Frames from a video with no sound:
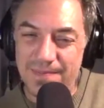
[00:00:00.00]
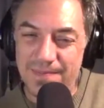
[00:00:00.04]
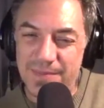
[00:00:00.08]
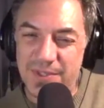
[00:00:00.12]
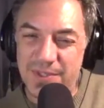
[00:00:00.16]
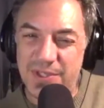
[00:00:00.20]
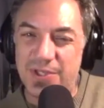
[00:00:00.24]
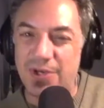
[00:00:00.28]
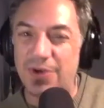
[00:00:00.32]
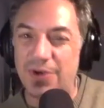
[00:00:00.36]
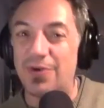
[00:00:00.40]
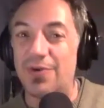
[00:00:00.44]

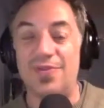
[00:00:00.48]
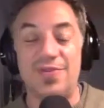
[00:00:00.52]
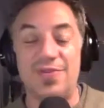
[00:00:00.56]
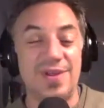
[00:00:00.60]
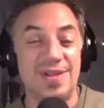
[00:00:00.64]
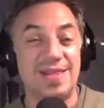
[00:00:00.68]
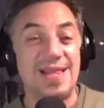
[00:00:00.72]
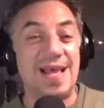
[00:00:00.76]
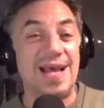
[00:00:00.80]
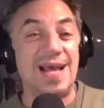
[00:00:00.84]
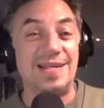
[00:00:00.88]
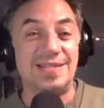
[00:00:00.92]
certain
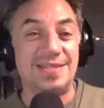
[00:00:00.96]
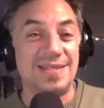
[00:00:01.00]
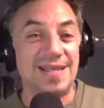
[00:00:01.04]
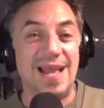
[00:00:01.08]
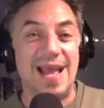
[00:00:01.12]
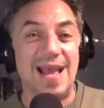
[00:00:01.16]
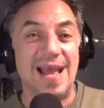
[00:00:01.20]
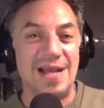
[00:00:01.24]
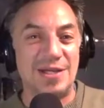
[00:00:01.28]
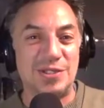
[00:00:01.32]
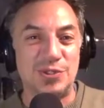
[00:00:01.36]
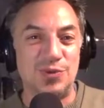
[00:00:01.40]
that that's
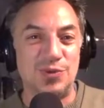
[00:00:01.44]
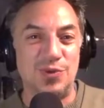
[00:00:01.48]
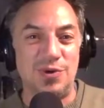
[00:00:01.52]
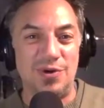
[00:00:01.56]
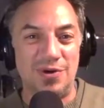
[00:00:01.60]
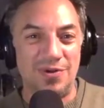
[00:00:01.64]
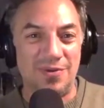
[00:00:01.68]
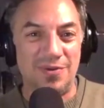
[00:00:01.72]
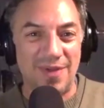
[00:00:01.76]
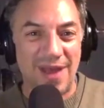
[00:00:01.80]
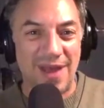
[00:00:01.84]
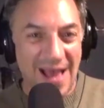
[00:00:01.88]
the
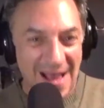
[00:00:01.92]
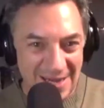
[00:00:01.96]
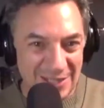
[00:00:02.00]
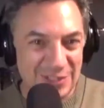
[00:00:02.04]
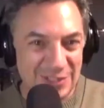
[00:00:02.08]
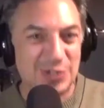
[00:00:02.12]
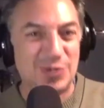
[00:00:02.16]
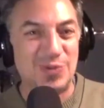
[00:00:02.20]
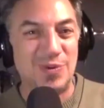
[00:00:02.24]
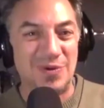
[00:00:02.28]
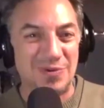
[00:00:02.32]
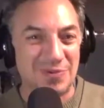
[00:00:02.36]
actual
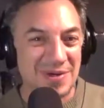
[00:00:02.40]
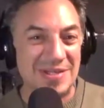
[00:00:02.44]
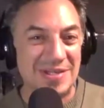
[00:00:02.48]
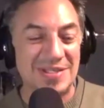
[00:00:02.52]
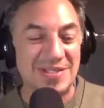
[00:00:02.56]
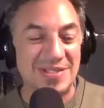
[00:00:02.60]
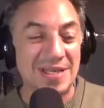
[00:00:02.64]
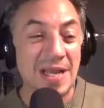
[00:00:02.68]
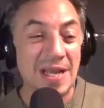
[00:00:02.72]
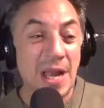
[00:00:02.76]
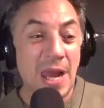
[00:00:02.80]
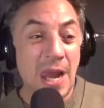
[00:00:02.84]

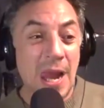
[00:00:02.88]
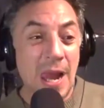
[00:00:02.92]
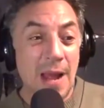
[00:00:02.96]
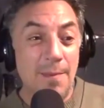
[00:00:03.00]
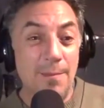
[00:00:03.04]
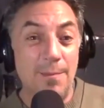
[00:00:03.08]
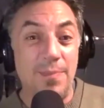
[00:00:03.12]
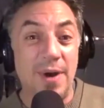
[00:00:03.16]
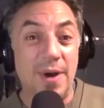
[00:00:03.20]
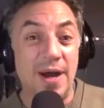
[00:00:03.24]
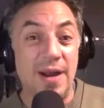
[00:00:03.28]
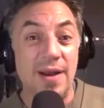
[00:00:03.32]
reason.
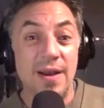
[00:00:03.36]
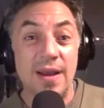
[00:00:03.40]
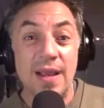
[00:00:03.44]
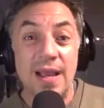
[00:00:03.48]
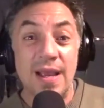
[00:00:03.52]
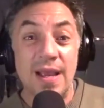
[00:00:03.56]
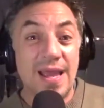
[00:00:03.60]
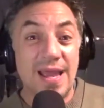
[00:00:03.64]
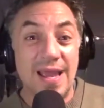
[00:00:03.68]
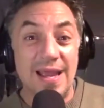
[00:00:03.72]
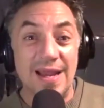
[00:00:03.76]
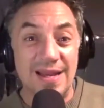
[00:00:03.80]
But
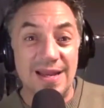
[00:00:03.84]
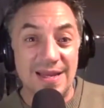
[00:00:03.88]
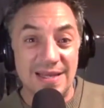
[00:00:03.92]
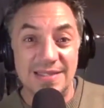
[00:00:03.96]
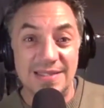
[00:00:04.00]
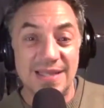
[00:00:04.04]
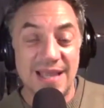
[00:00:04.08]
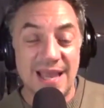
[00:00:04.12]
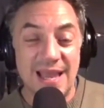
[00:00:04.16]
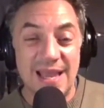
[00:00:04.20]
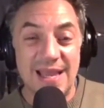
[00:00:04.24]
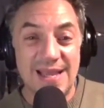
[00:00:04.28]
it
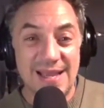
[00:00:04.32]
is a